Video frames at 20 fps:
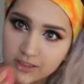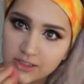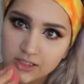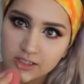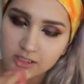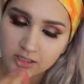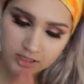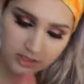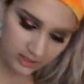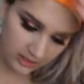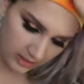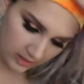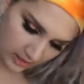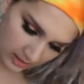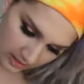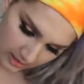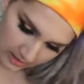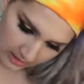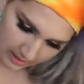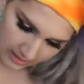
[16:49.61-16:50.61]
just because
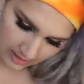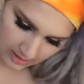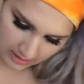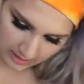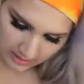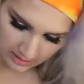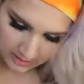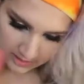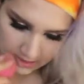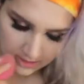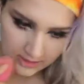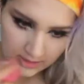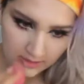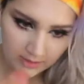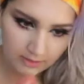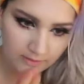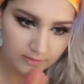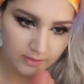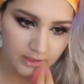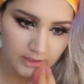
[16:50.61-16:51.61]

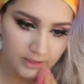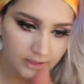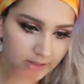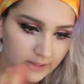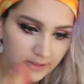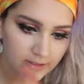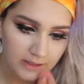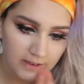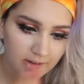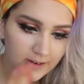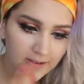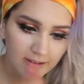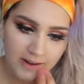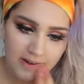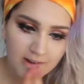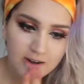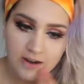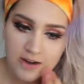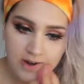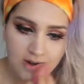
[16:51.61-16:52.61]
I find it
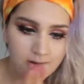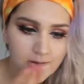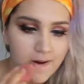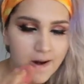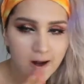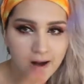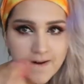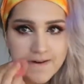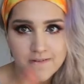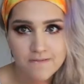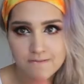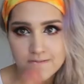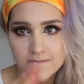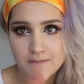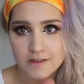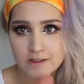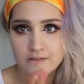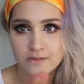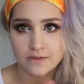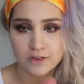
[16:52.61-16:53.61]

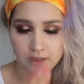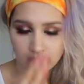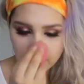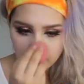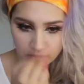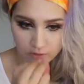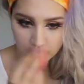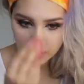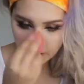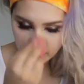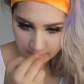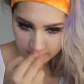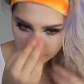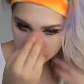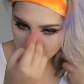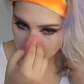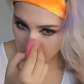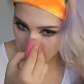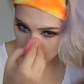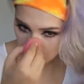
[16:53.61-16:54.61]
being really full
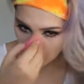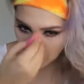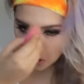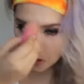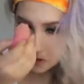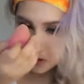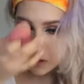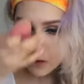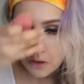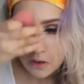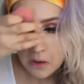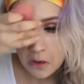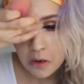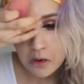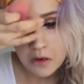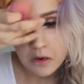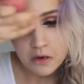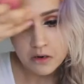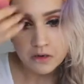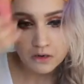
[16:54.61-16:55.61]
coverage.
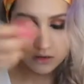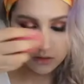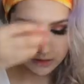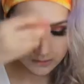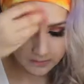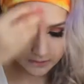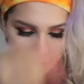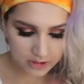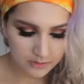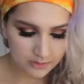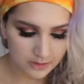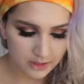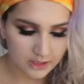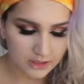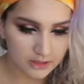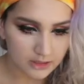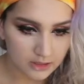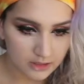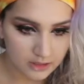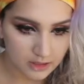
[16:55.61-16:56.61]
I'm just
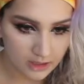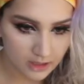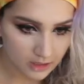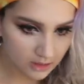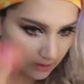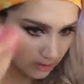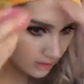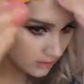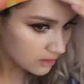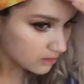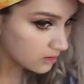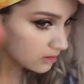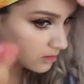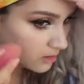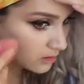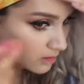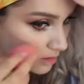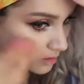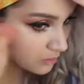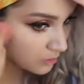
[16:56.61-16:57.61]
placing that
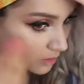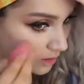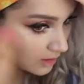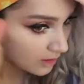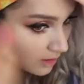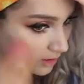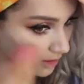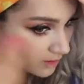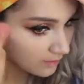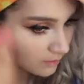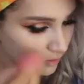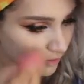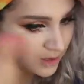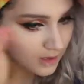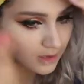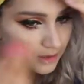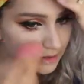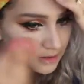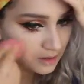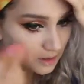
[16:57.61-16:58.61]
on like where I have
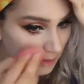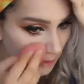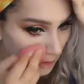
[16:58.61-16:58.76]
red.